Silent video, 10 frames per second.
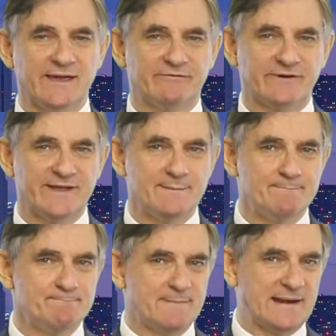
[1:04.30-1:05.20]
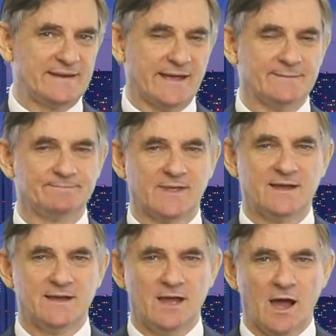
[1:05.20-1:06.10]
every Monday.
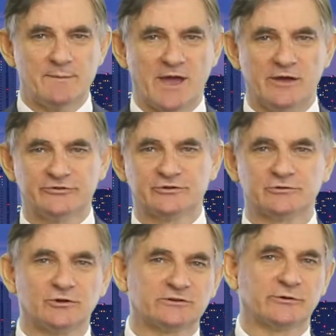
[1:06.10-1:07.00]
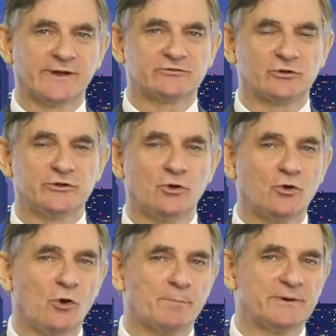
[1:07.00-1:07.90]
I'm your host, Dr. Greg Story, your
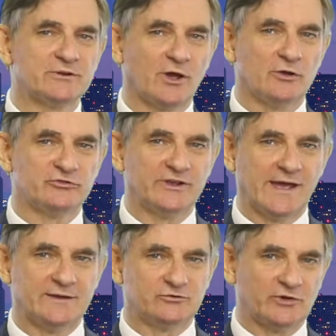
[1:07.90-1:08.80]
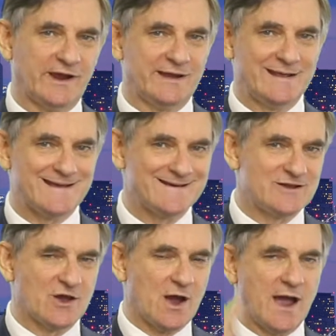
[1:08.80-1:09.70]
corporate coaching and
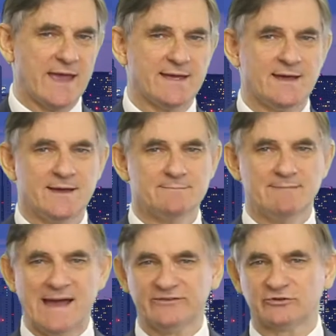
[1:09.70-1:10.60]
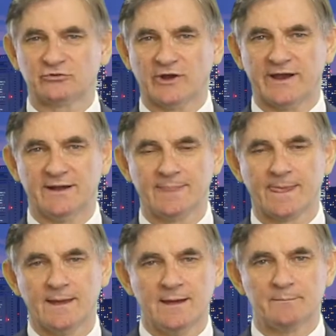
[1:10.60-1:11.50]
training guy, master trainer,
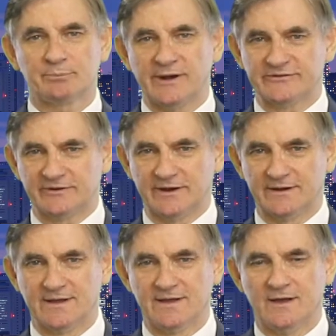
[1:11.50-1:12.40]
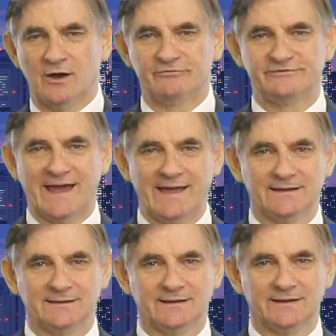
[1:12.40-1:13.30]
president of
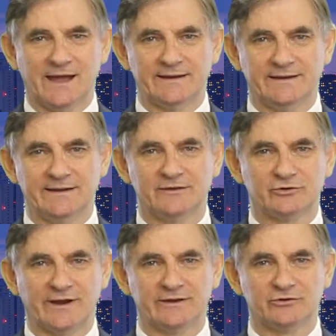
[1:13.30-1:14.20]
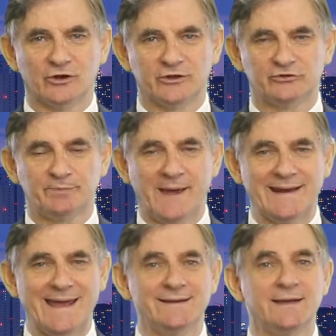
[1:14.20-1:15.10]
Dale Carnegie Training, Tokyo,
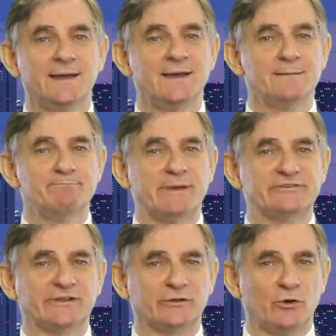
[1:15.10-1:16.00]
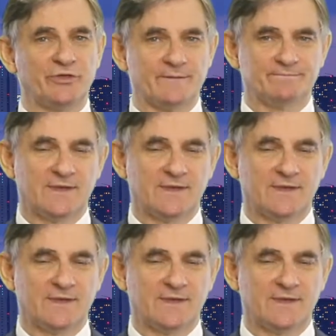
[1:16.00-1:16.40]
Japan, and best-selling author,